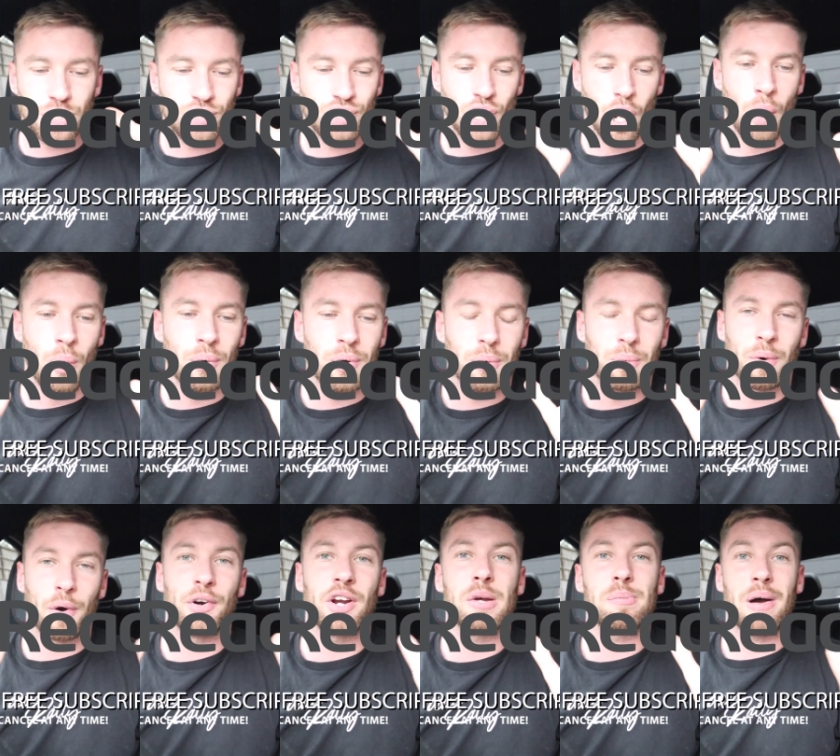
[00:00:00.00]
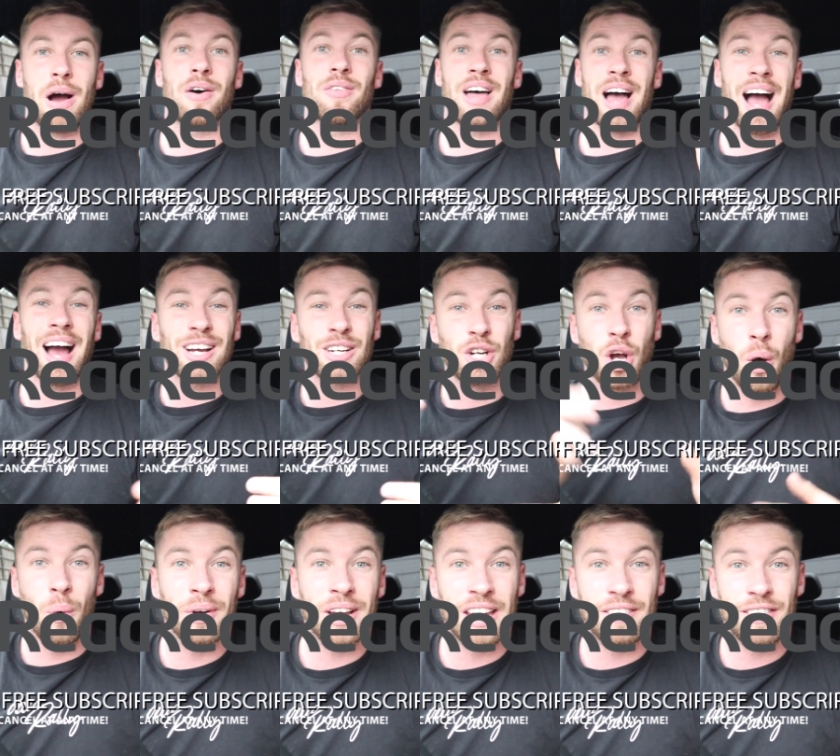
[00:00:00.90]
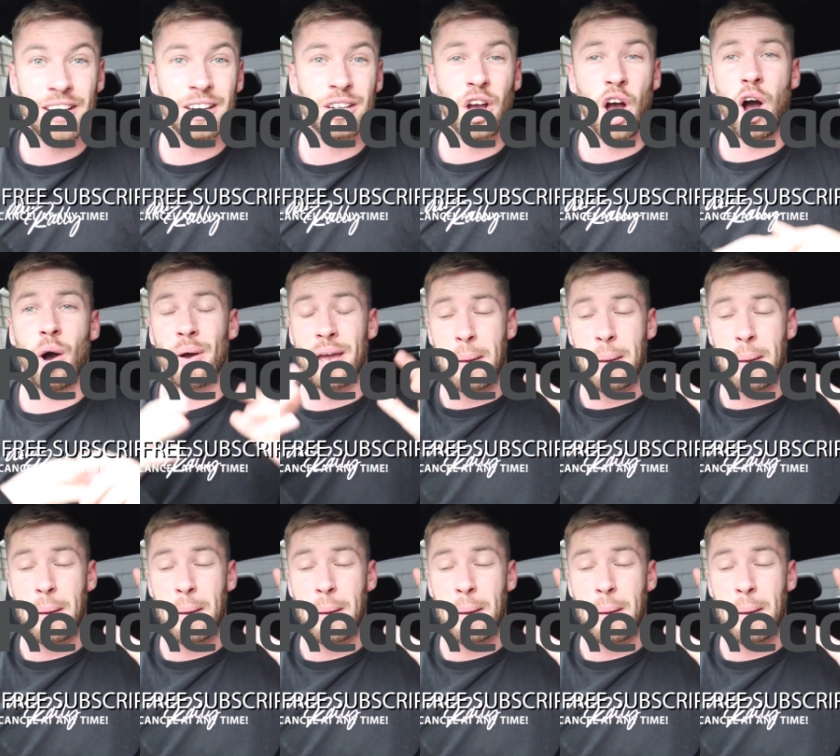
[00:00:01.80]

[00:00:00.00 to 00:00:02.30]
don't worry about that. Go and give it a go.